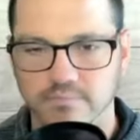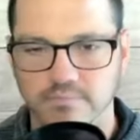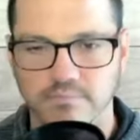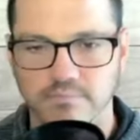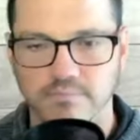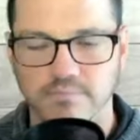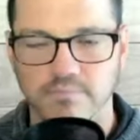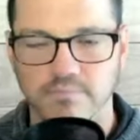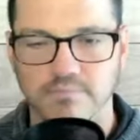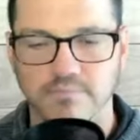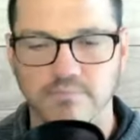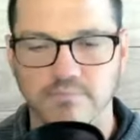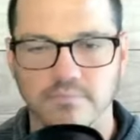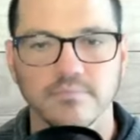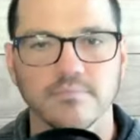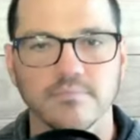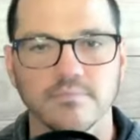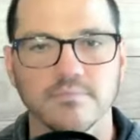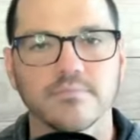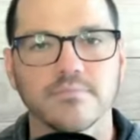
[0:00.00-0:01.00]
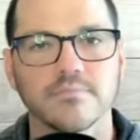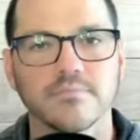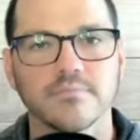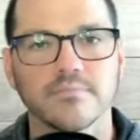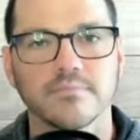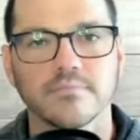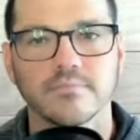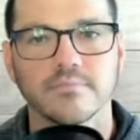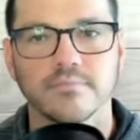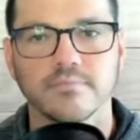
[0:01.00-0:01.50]

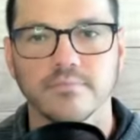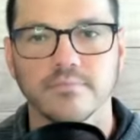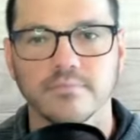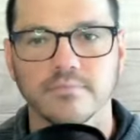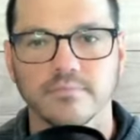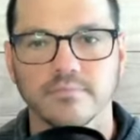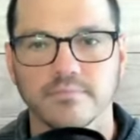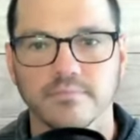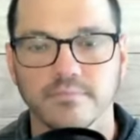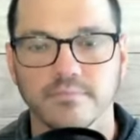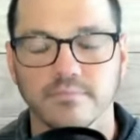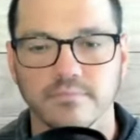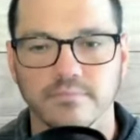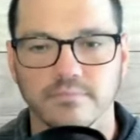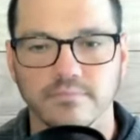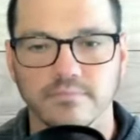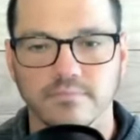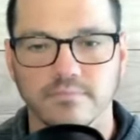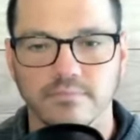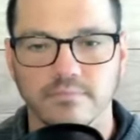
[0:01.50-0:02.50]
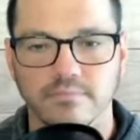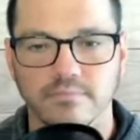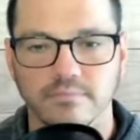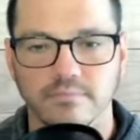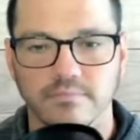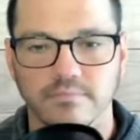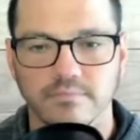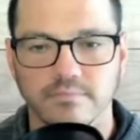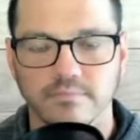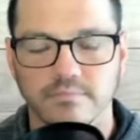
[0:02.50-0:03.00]

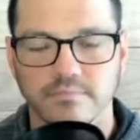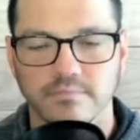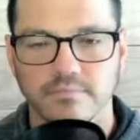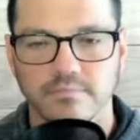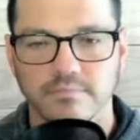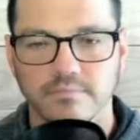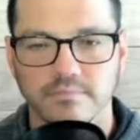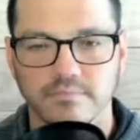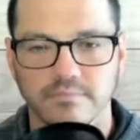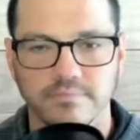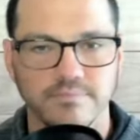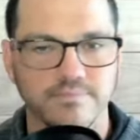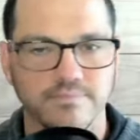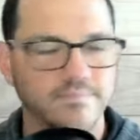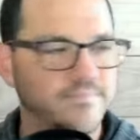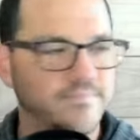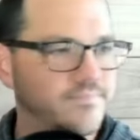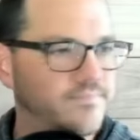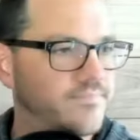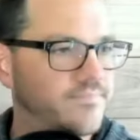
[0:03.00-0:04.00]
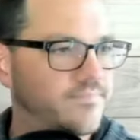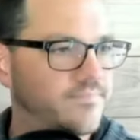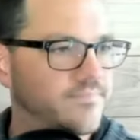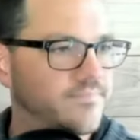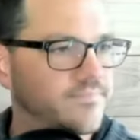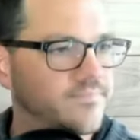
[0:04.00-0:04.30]
[no speech]